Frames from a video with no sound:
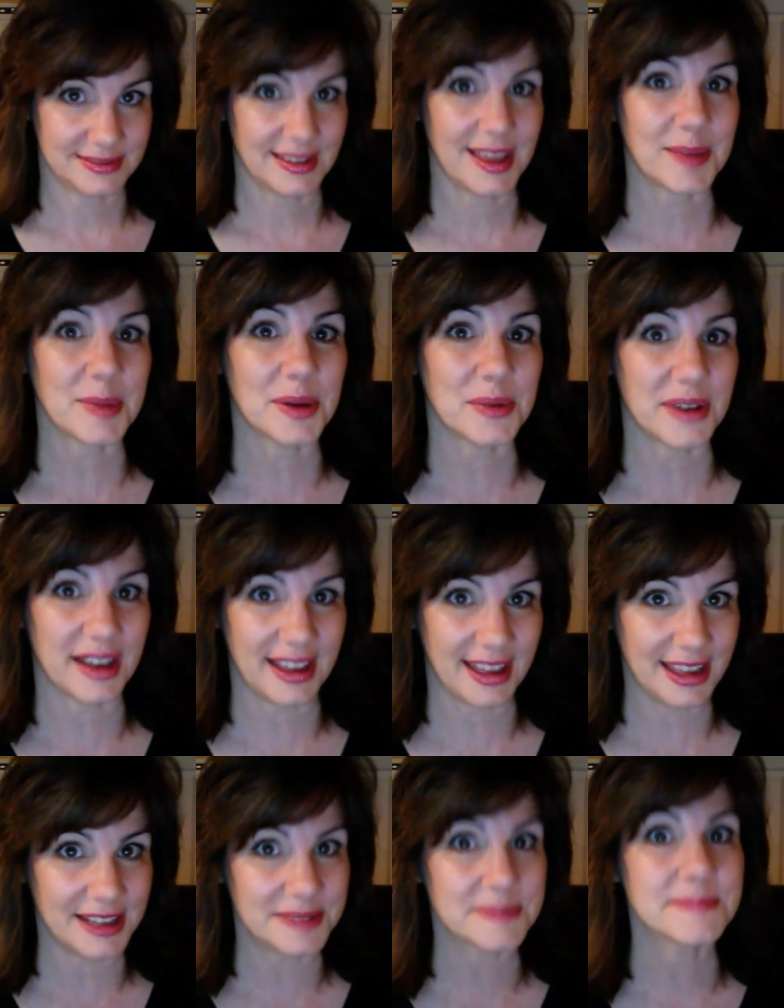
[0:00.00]
Am I
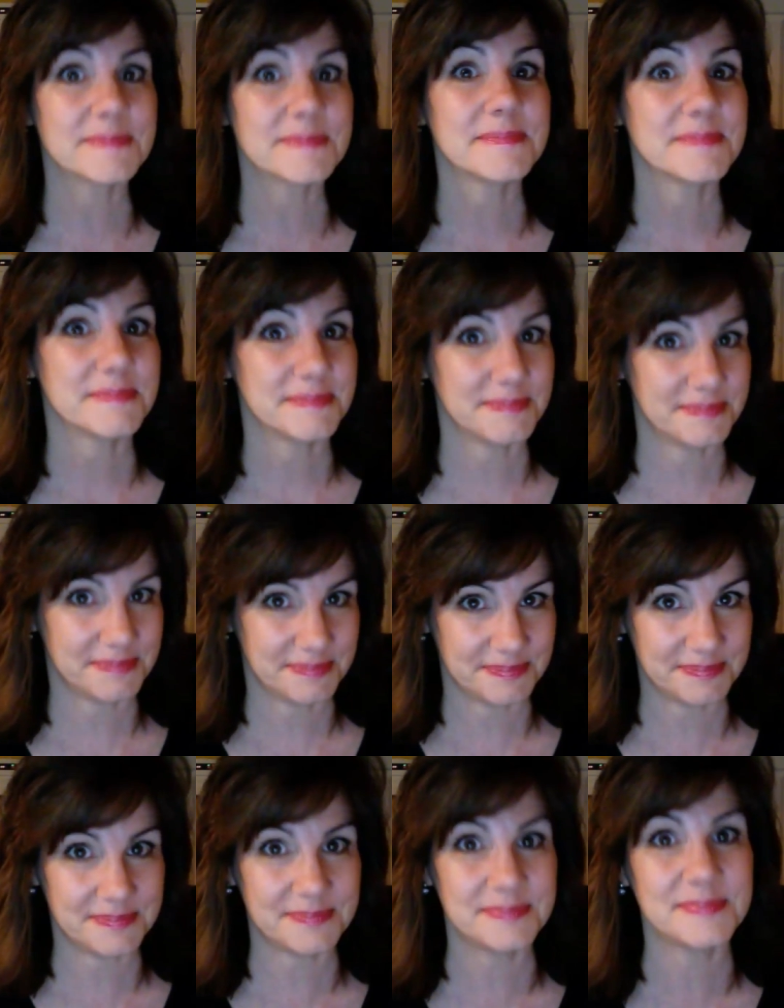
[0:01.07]
right?
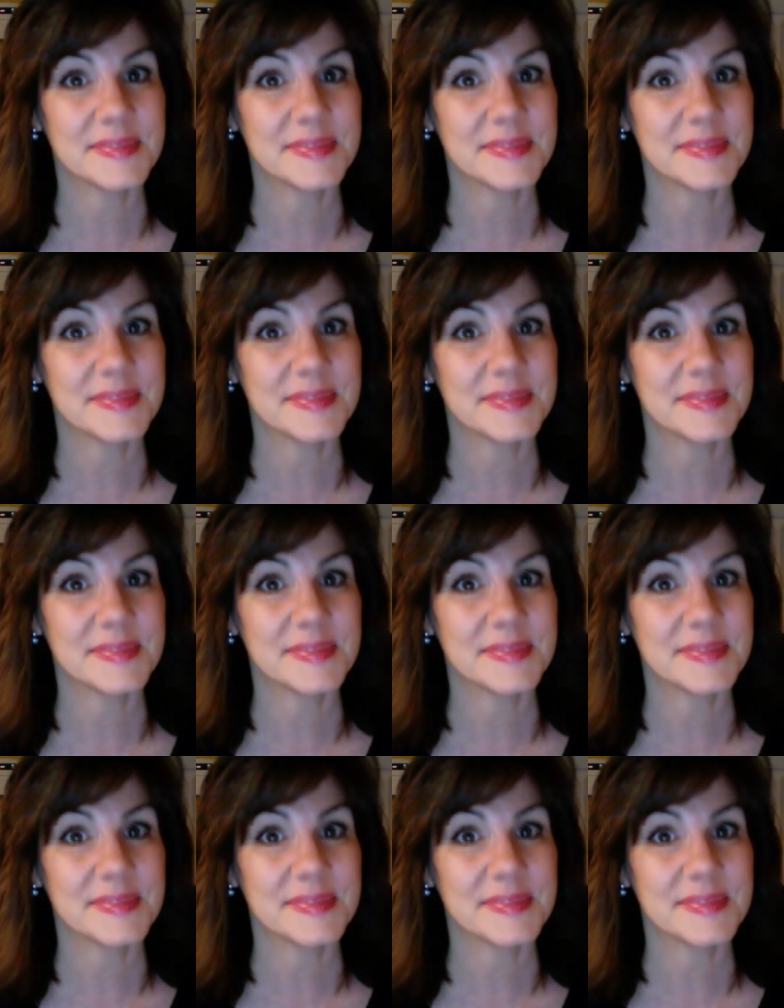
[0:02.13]
Mm-hmm.